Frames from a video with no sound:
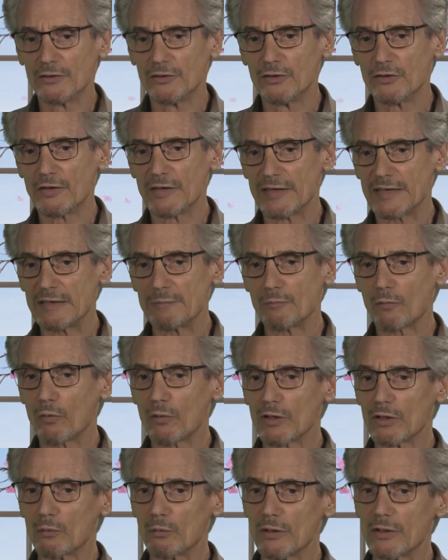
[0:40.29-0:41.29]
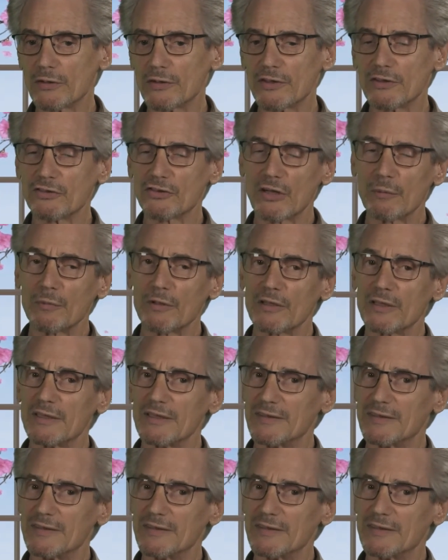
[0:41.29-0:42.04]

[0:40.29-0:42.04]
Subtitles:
Do they eat more in the winter than the summer?